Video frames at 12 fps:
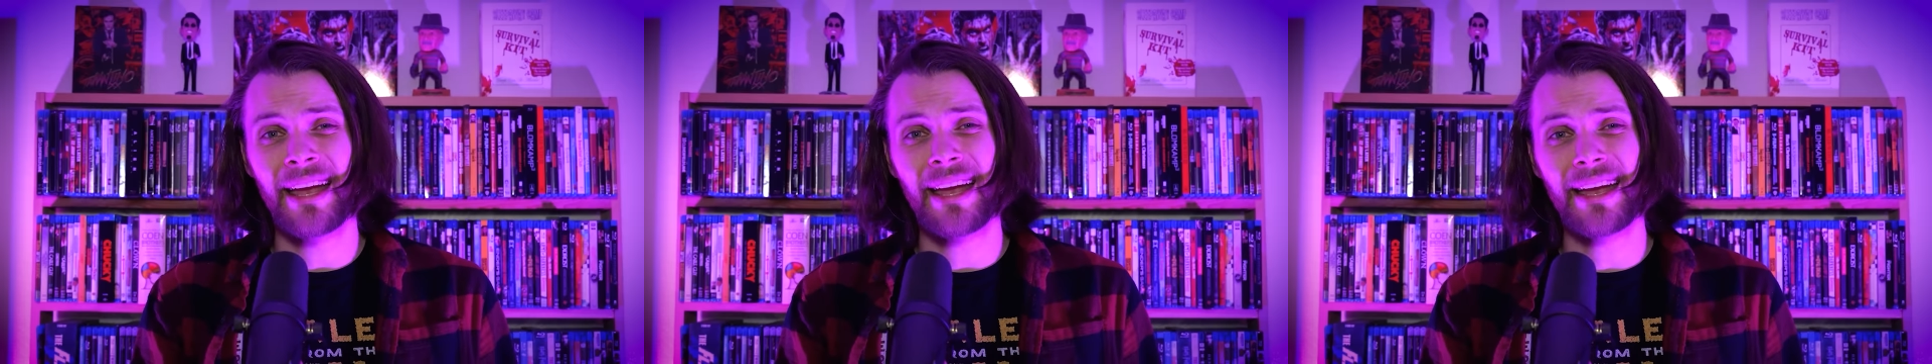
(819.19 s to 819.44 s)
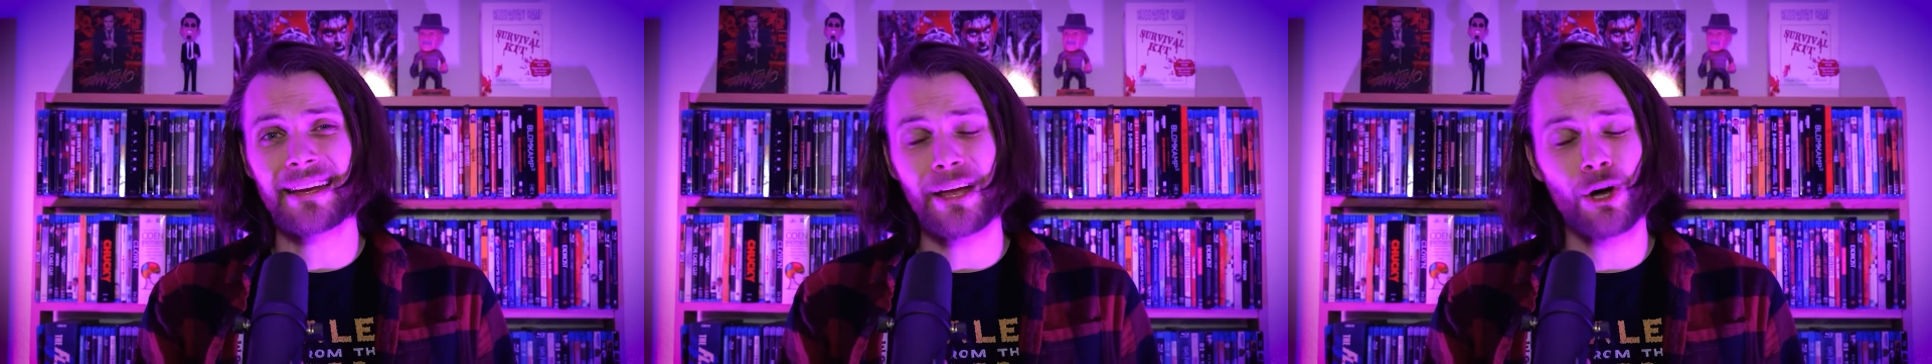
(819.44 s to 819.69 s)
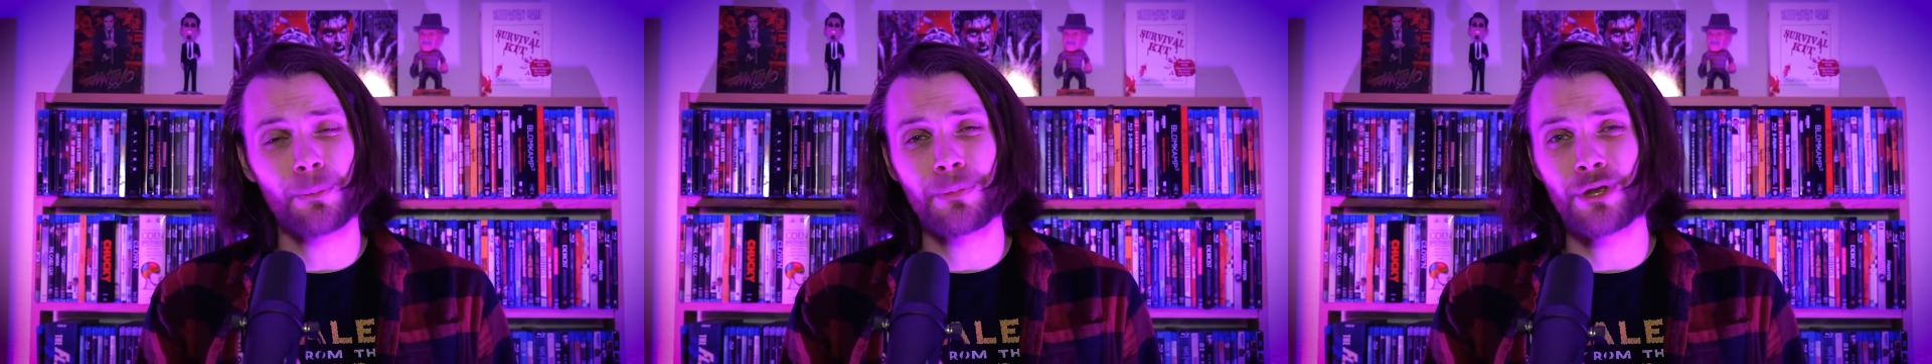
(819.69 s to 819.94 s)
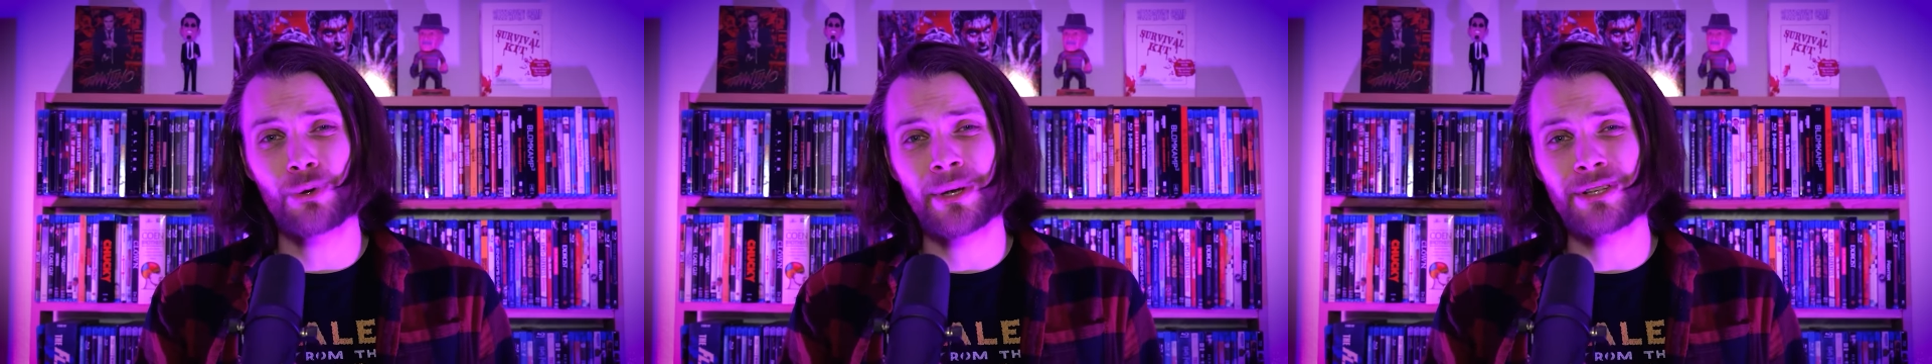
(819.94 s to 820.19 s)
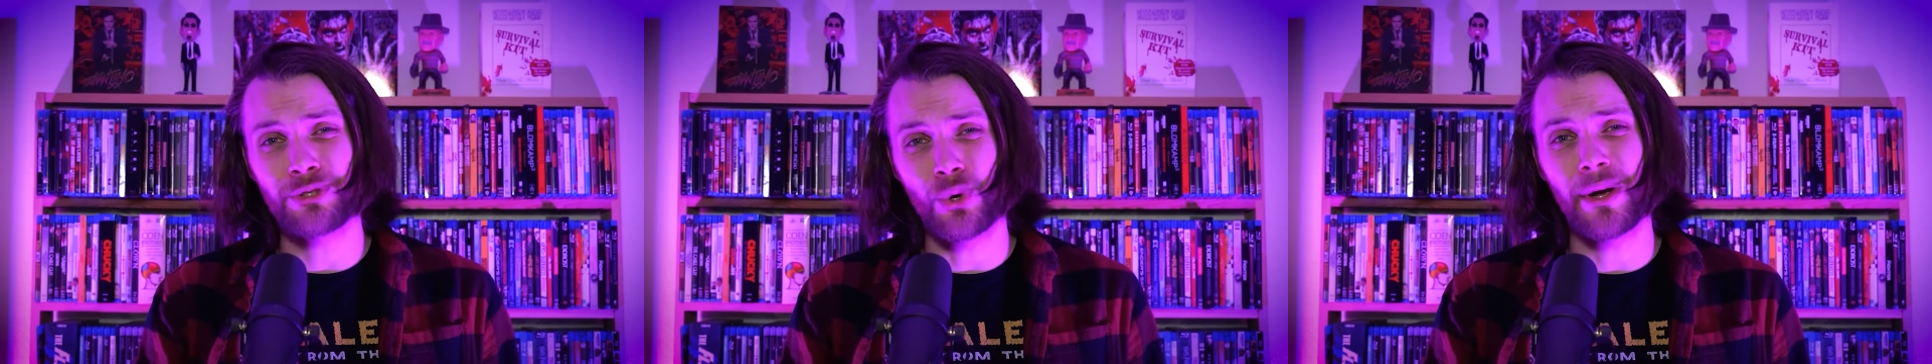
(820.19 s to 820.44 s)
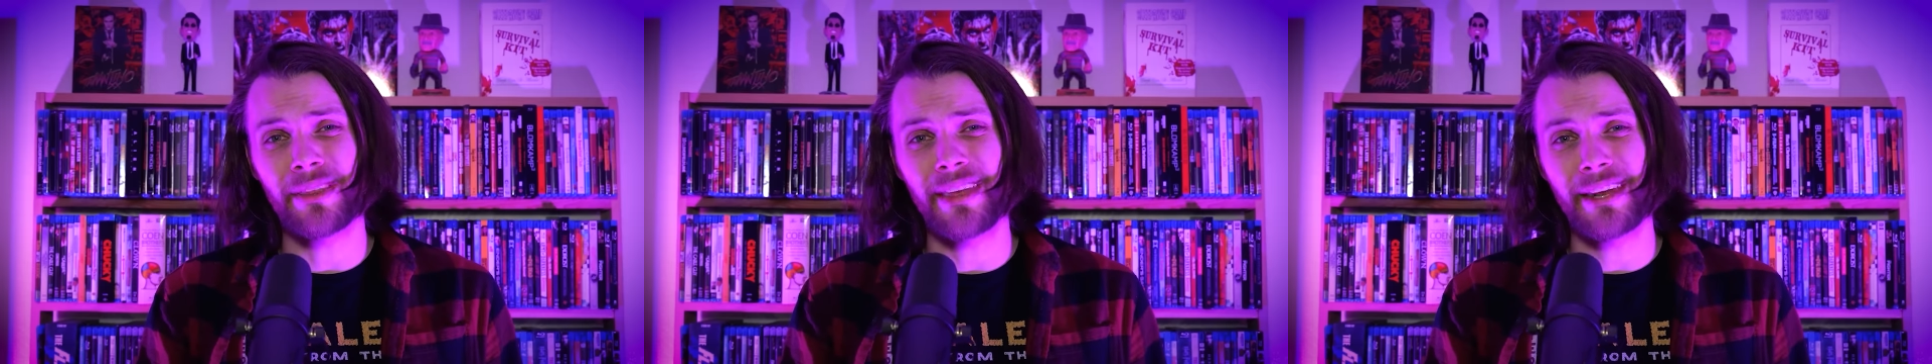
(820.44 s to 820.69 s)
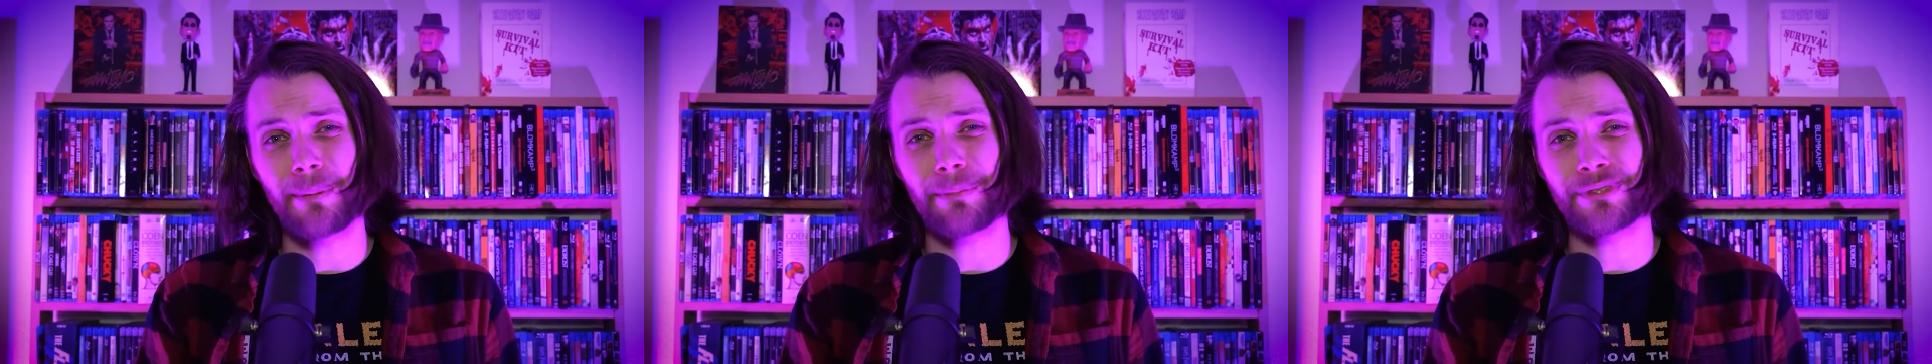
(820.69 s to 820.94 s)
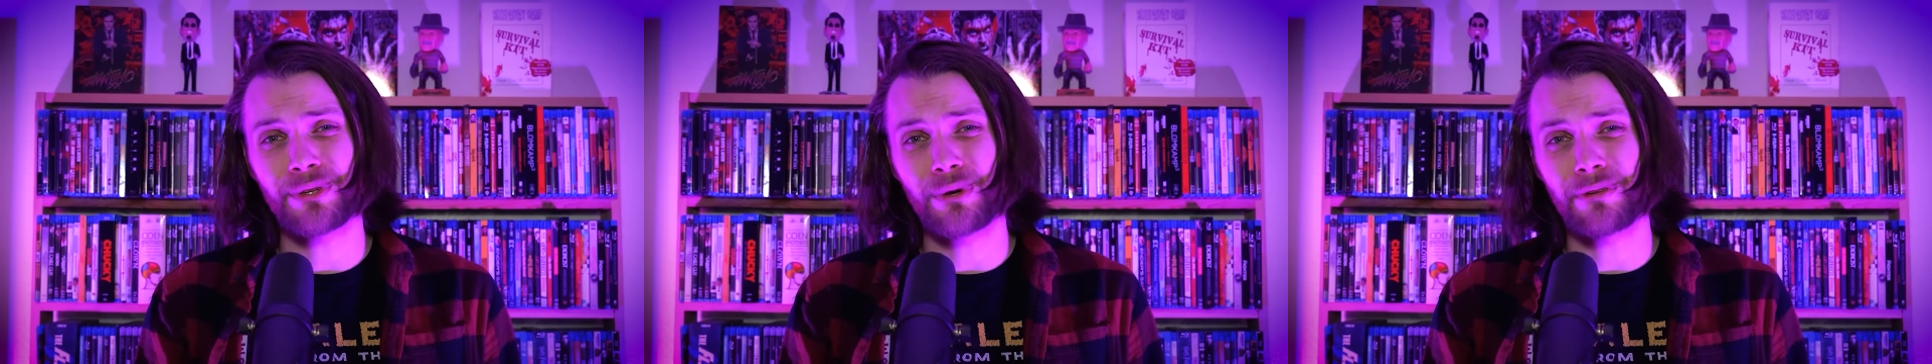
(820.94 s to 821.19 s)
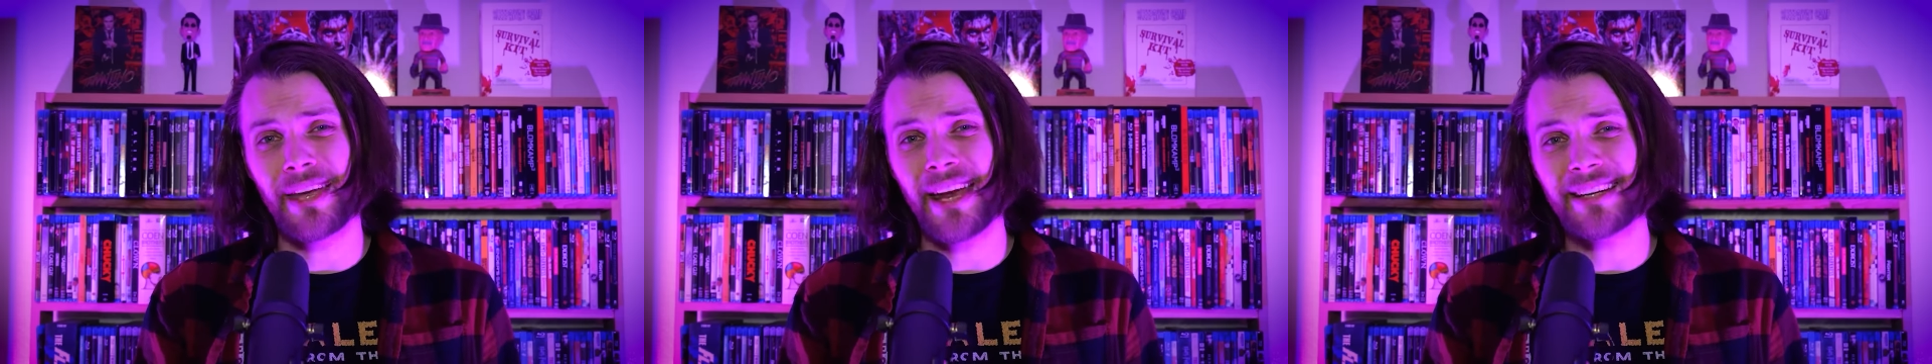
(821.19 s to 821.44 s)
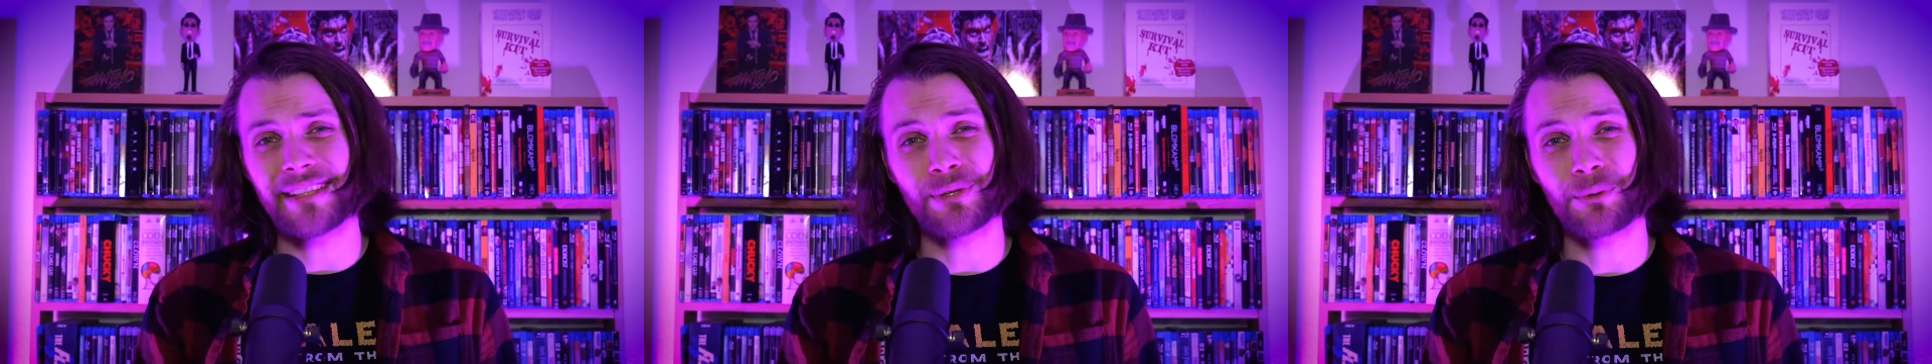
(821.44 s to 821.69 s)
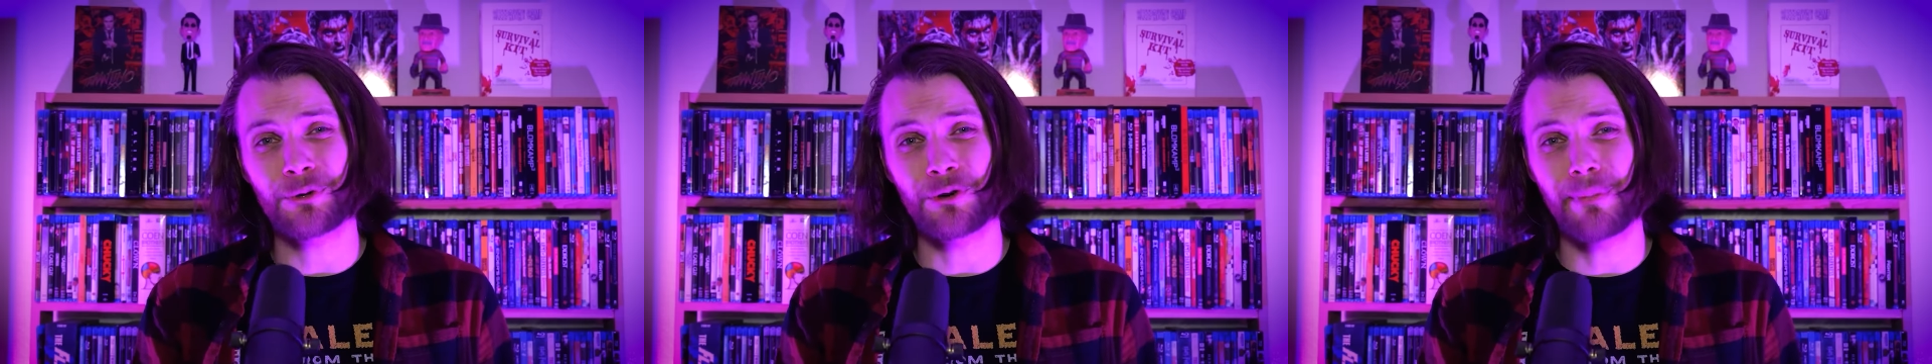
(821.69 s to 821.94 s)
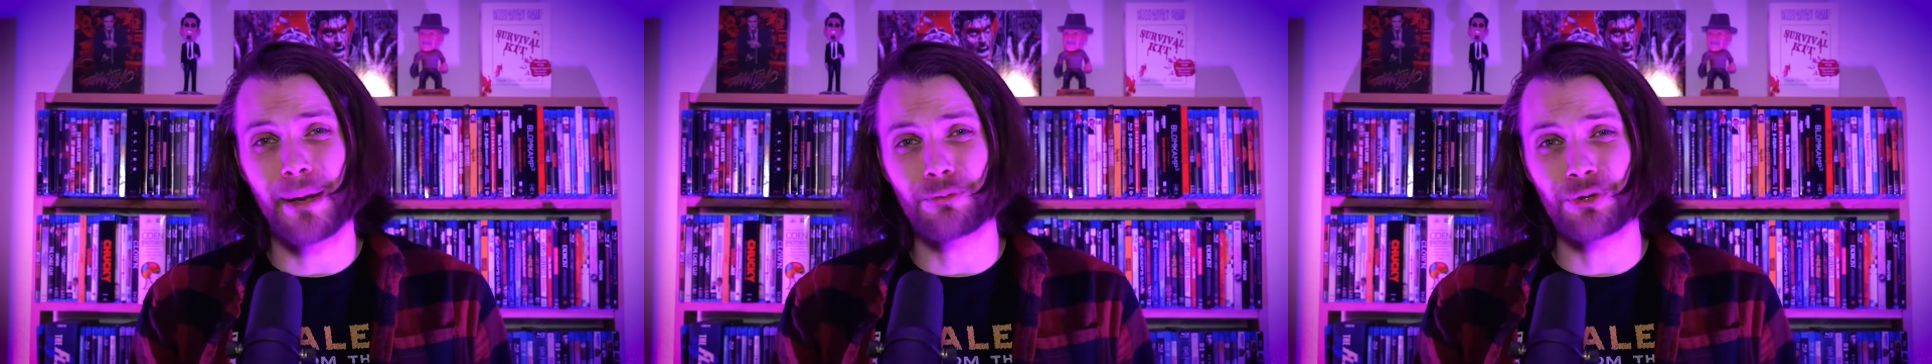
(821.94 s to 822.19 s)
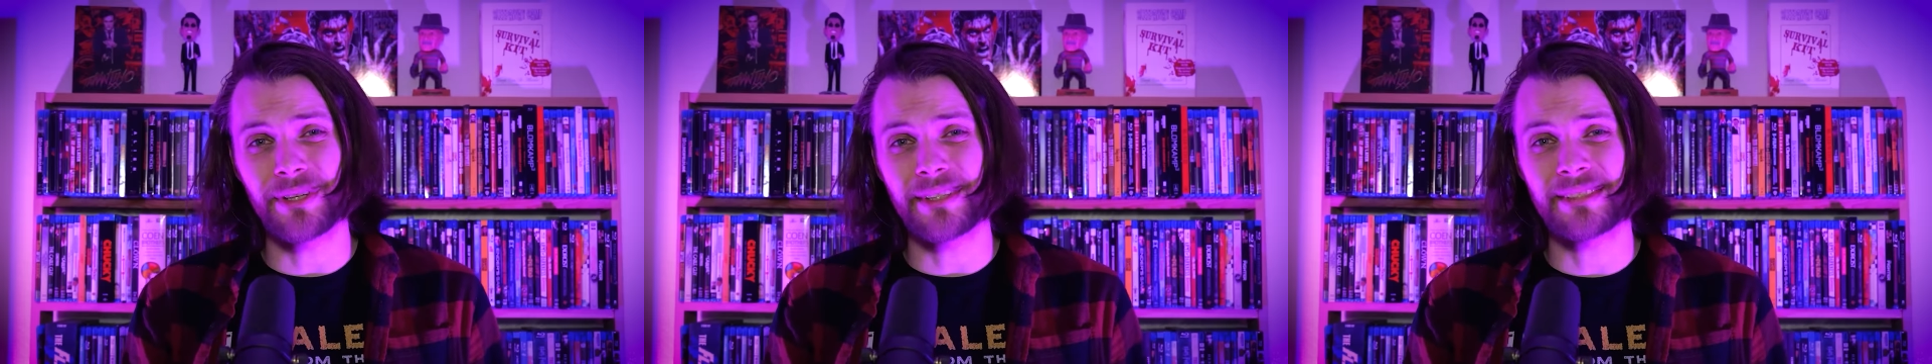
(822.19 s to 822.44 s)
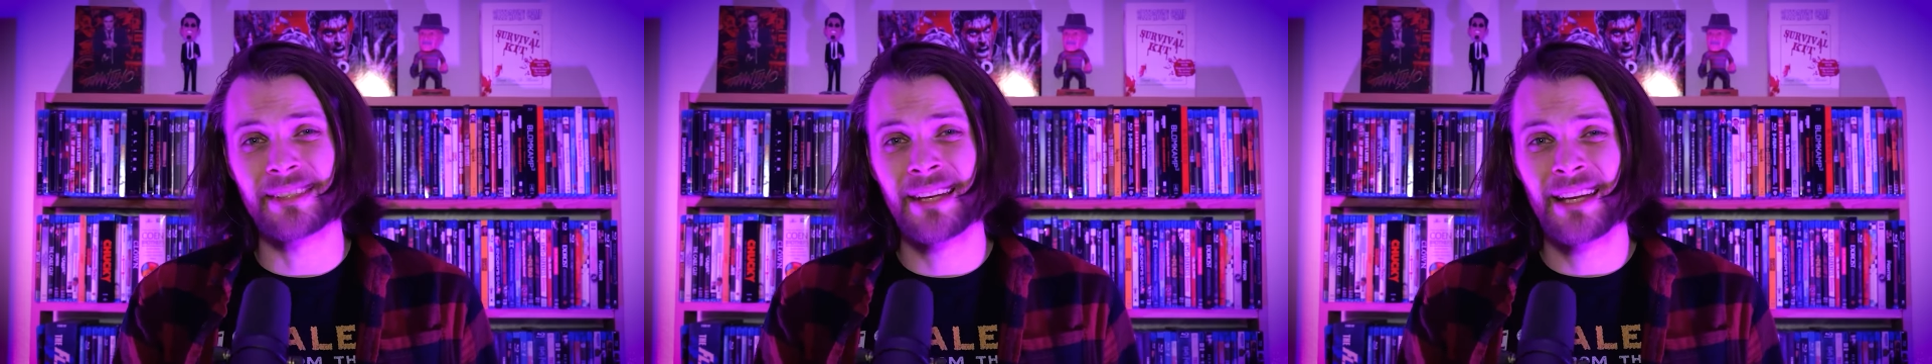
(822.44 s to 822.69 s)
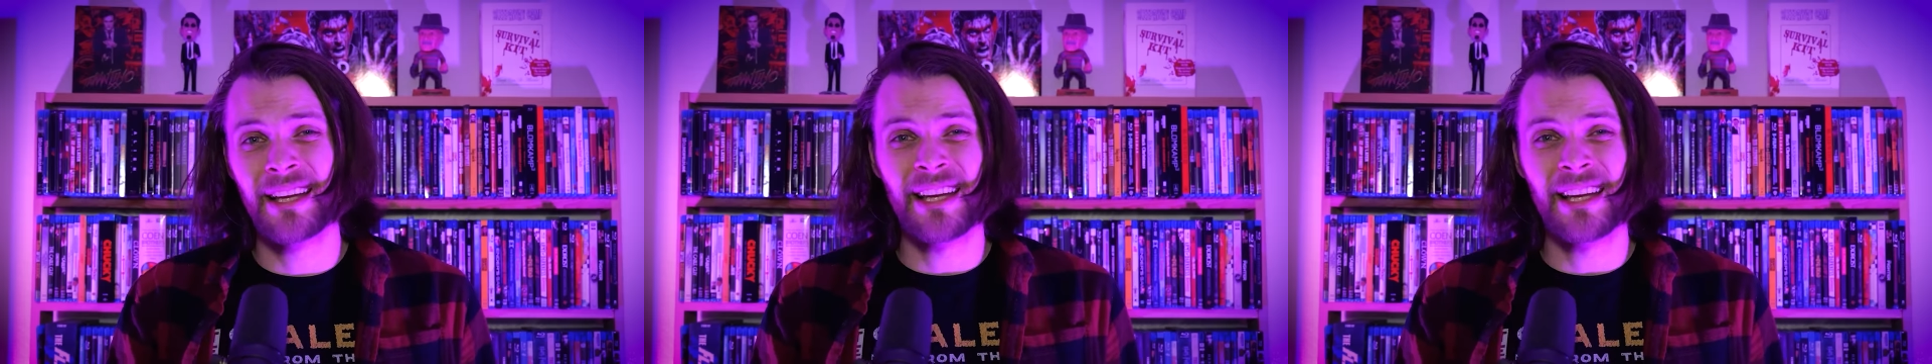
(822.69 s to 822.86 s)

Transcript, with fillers: and I hope that you enjoyed that episode of 80s Horror Memories.